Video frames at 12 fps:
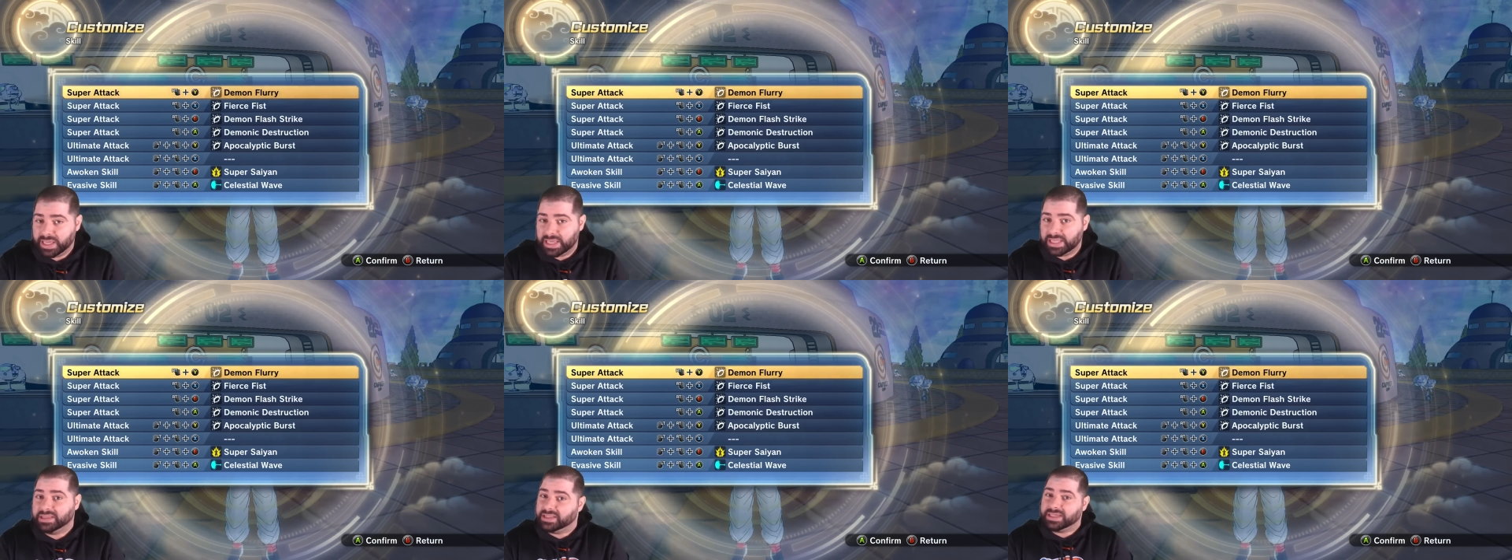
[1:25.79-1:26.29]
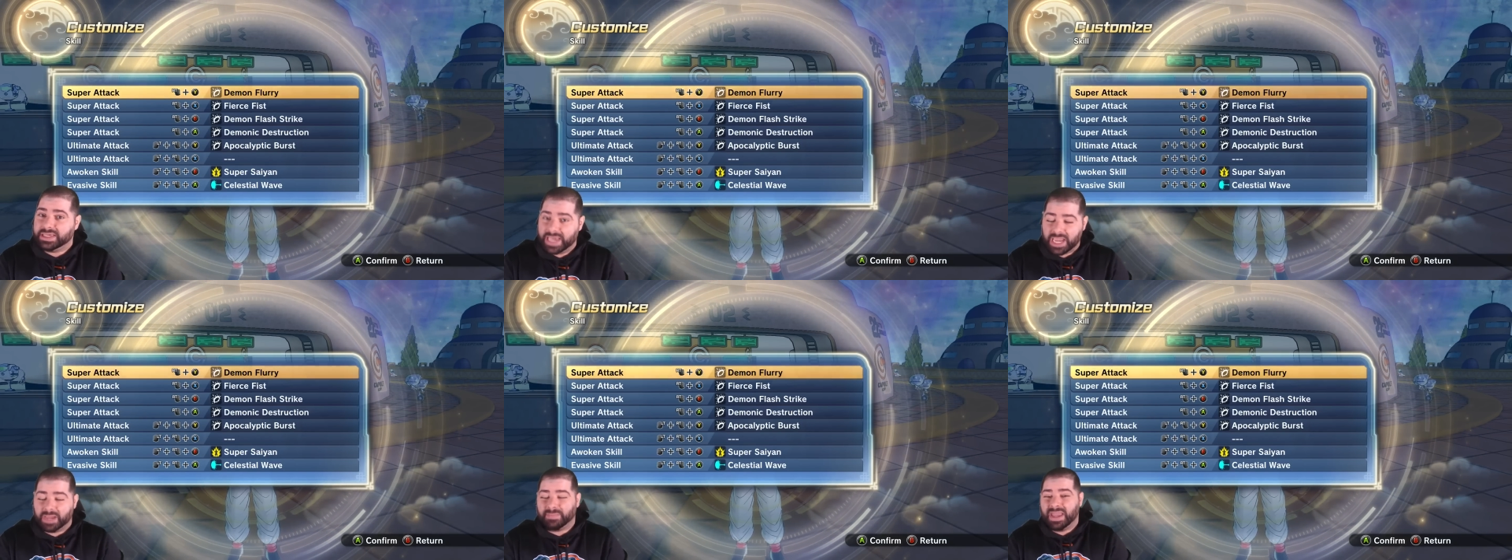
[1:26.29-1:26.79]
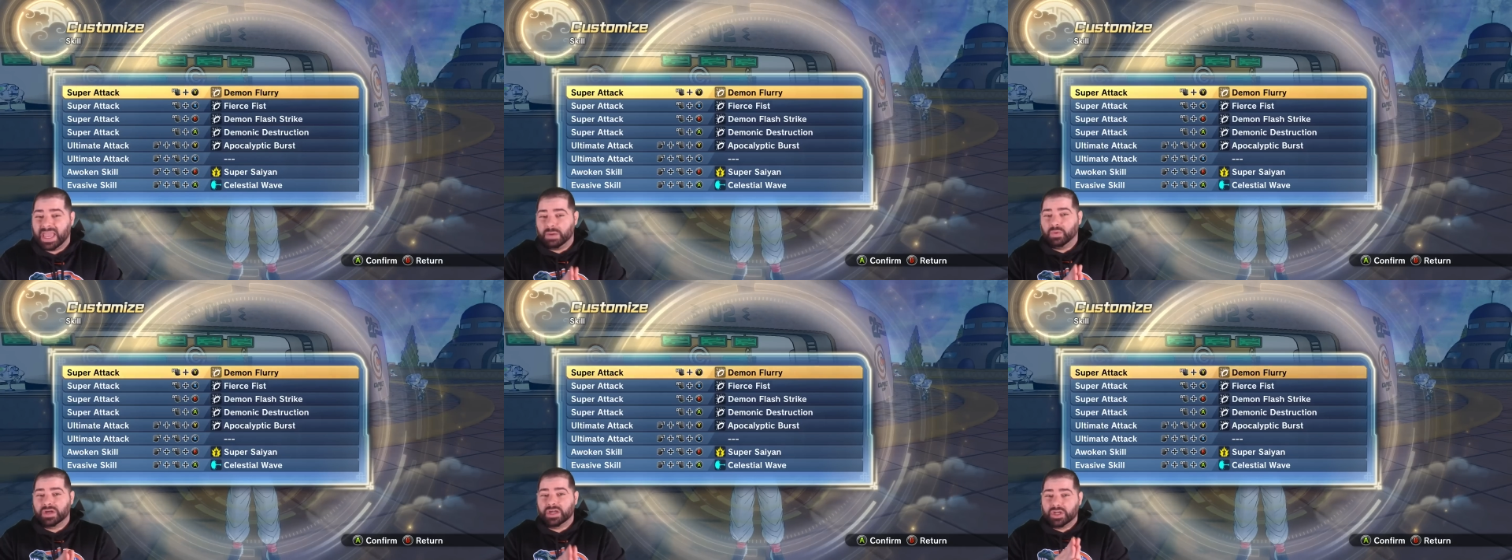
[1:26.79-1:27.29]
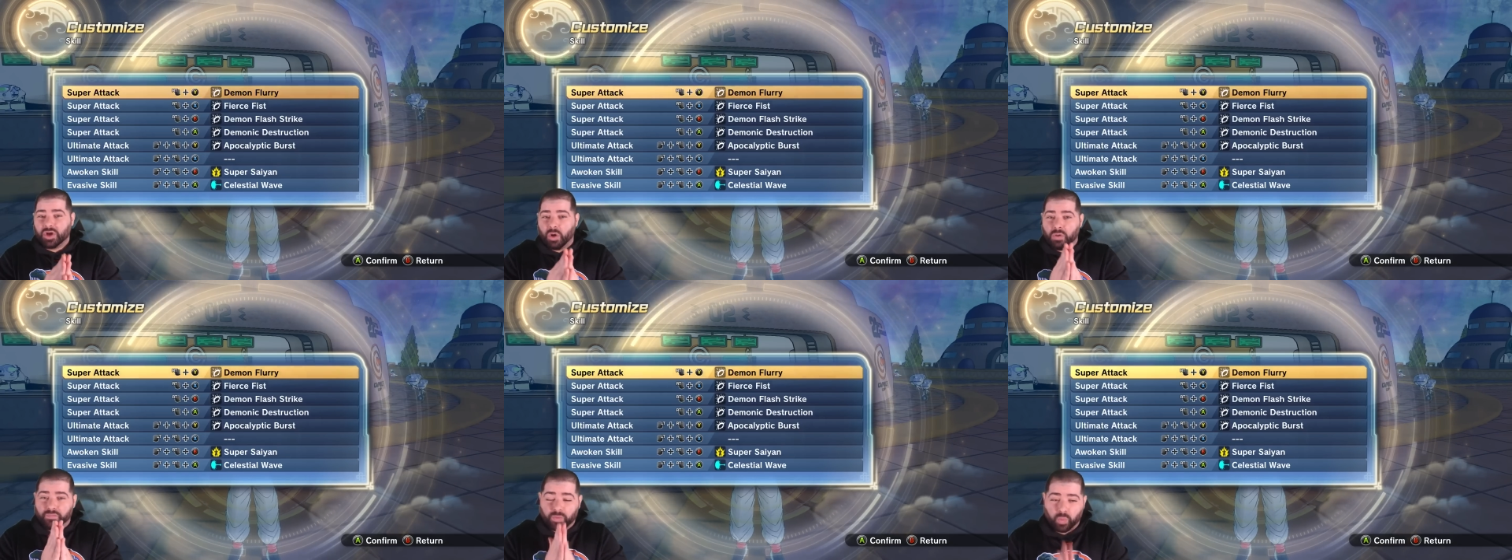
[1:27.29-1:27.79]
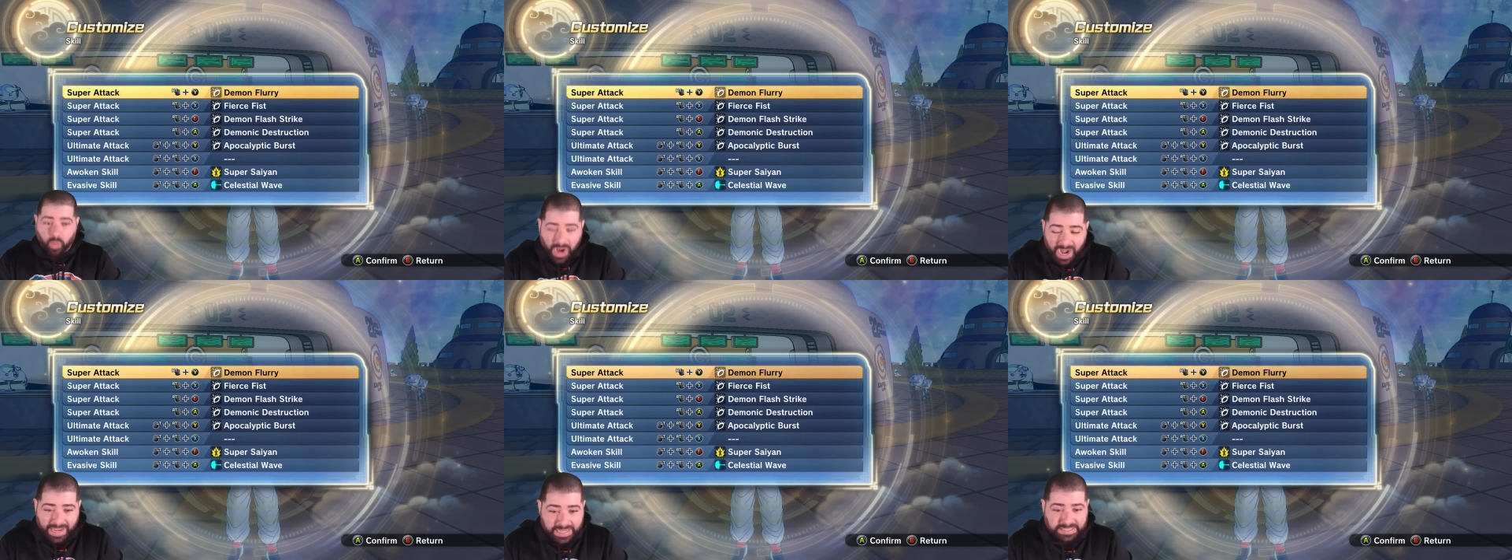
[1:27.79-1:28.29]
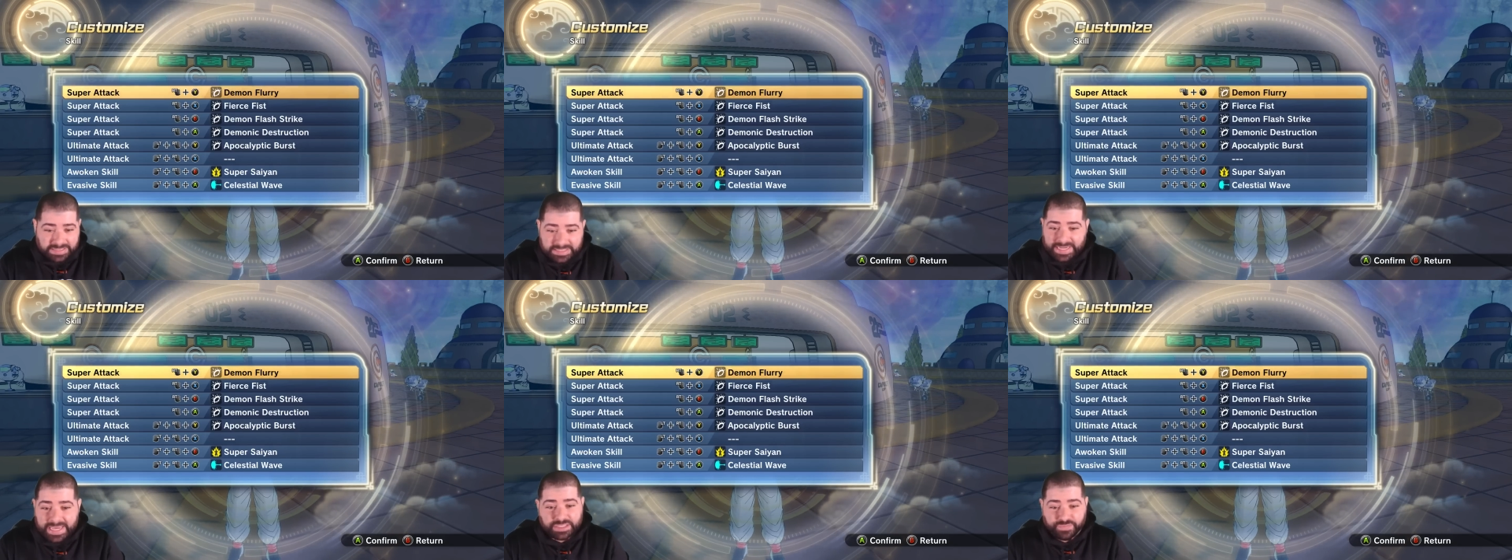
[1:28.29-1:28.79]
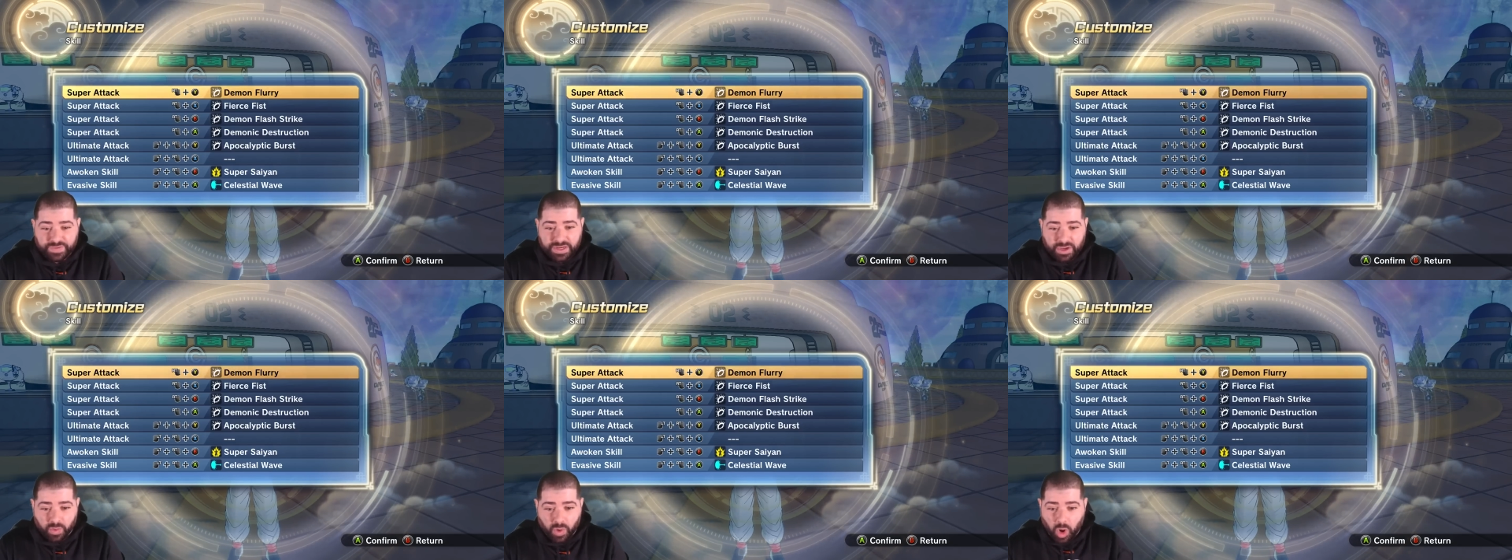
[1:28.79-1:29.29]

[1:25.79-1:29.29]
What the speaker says: in the game, and we're going to go over why in today's video.